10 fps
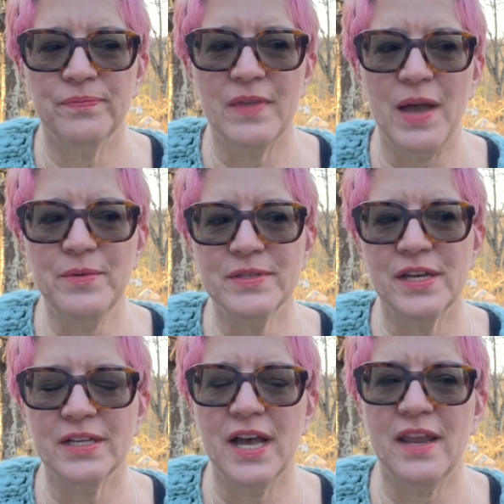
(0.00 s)
I was
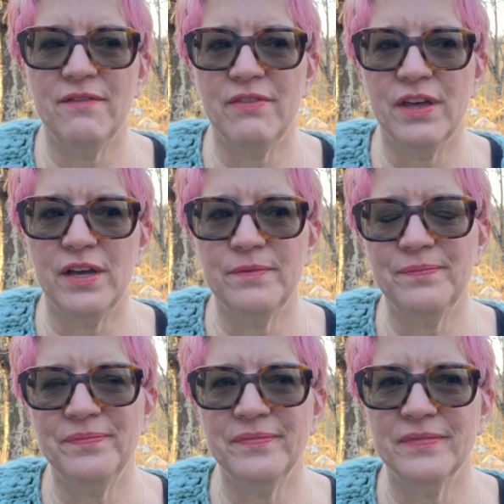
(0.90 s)
on kind of the,
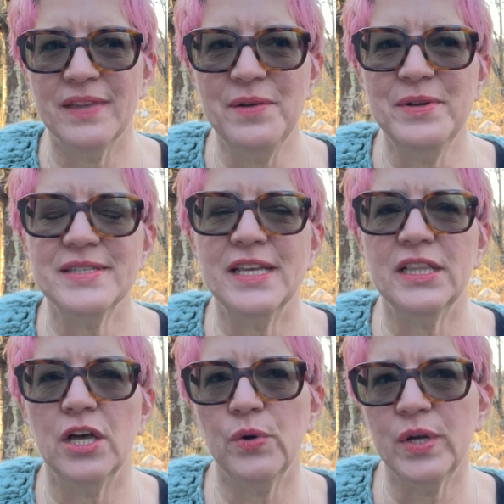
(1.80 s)
I wouldn't say
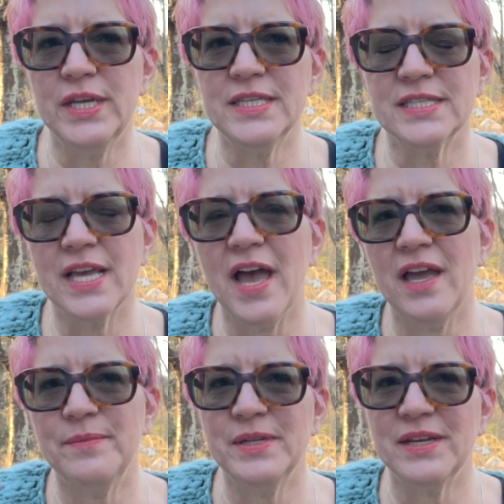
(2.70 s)
lower east
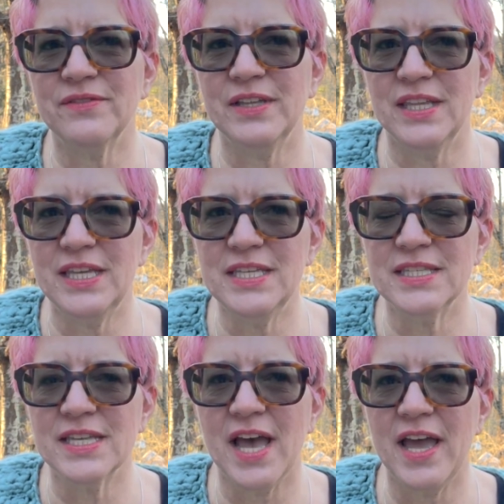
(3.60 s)
side, but definitely the east
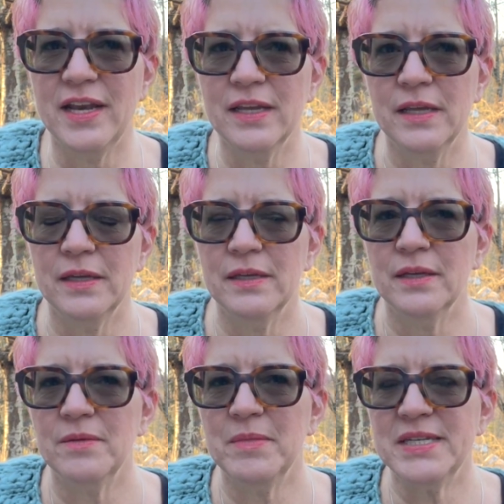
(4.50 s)
side,
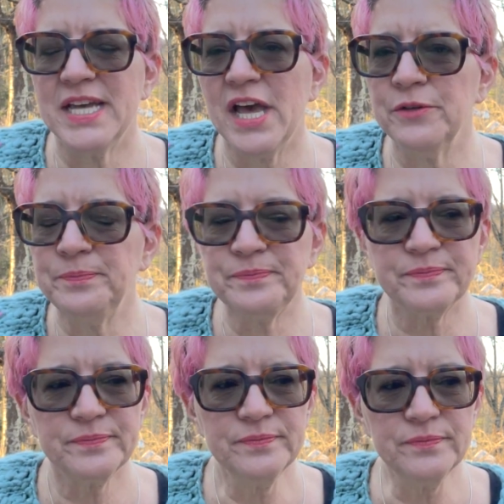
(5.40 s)
midtown,
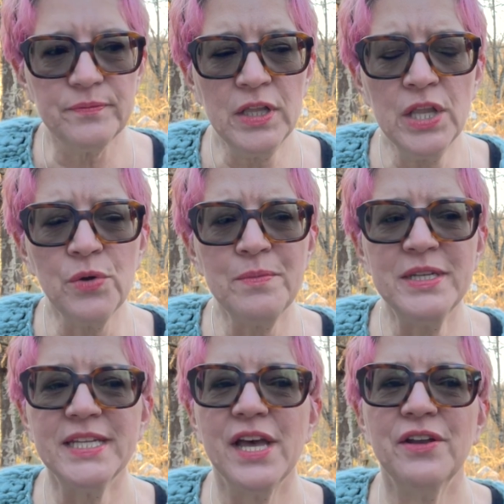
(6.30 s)
lower
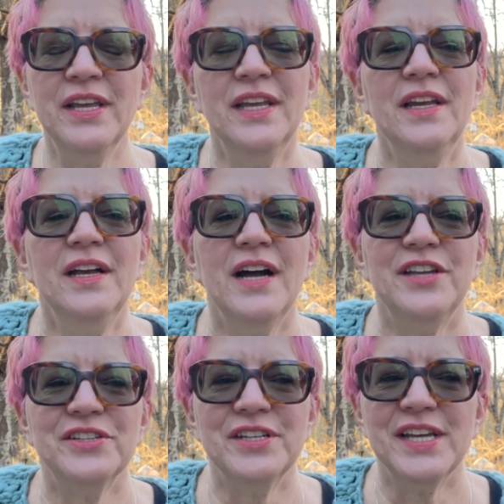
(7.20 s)
midtown. I
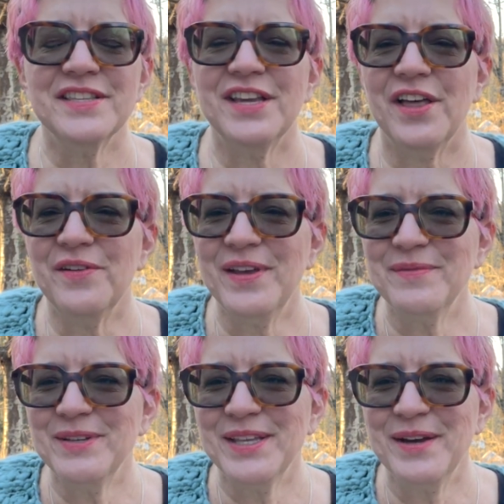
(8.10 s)
took a taxi all the way
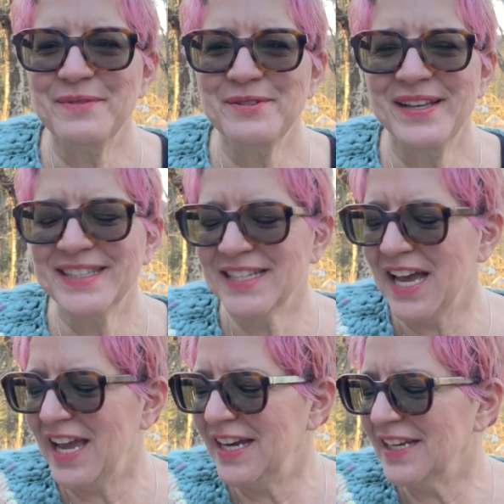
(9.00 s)
up to the upper west
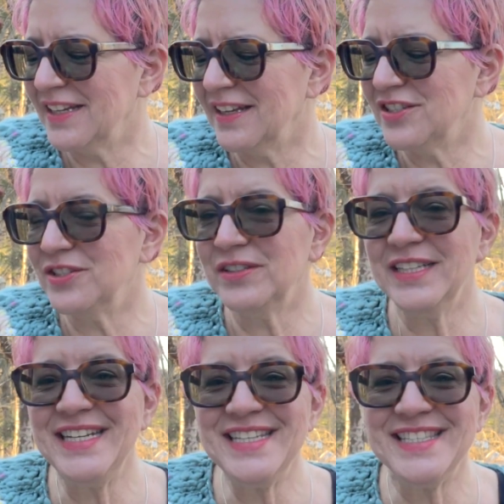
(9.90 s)
side to
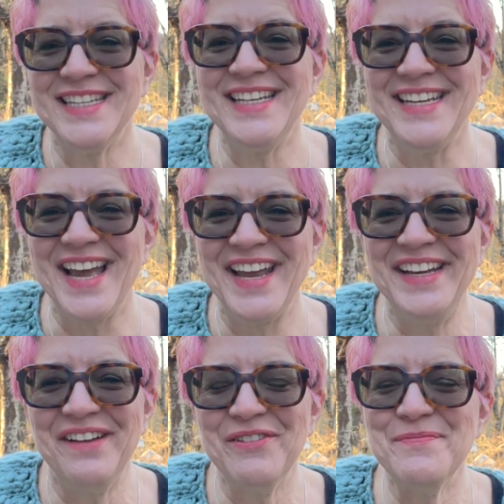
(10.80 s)
Nitty City. I had
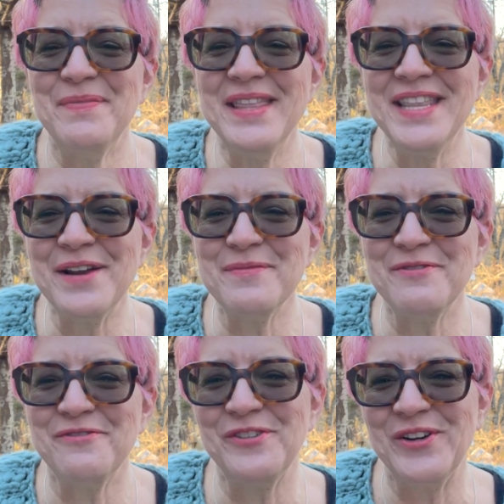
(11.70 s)
never been there
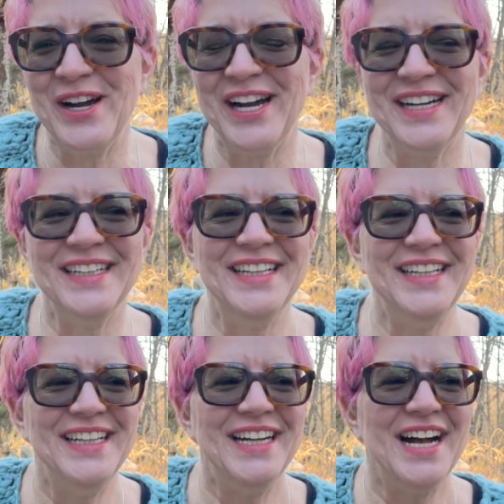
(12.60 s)
before.
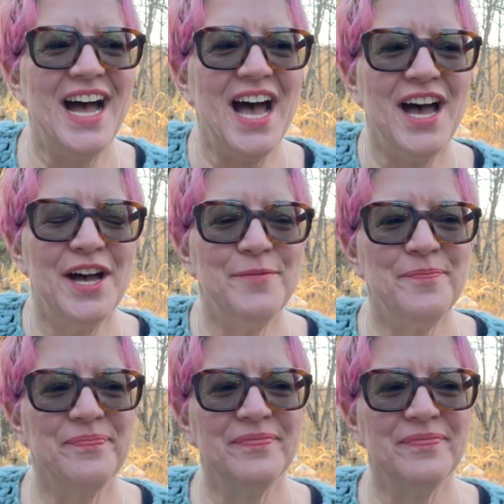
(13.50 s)
And